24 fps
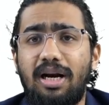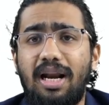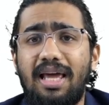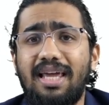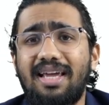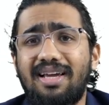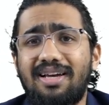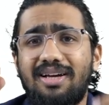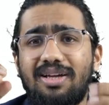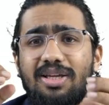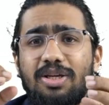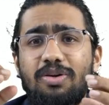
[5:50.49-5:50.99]

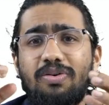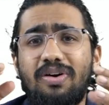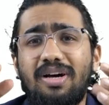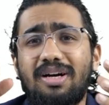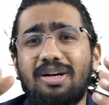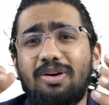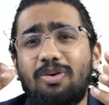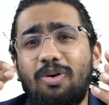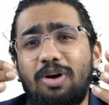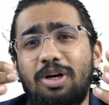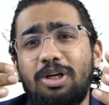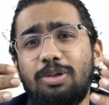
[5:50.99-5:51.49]
Like you are
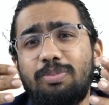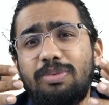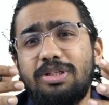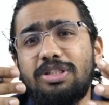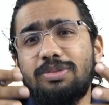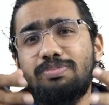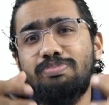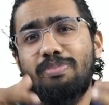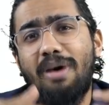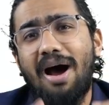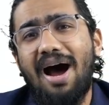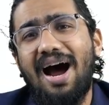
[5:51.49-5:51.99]
going to be
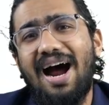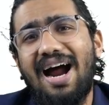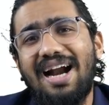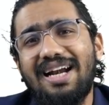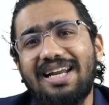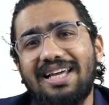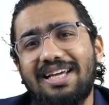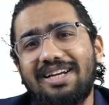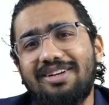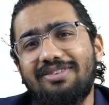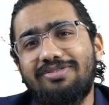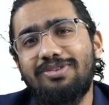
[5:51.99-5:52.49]
smart
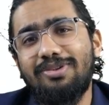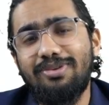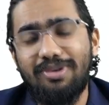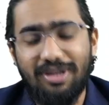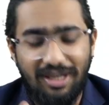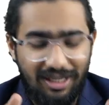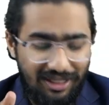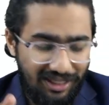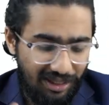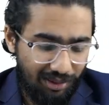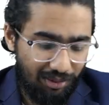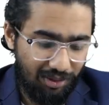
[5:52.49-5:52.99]
enough to
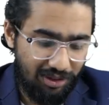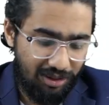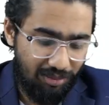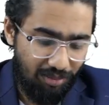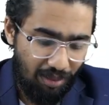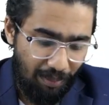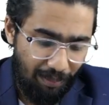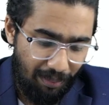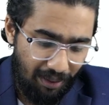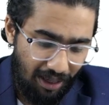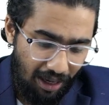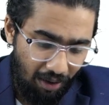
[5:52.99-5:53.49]
read the question paper.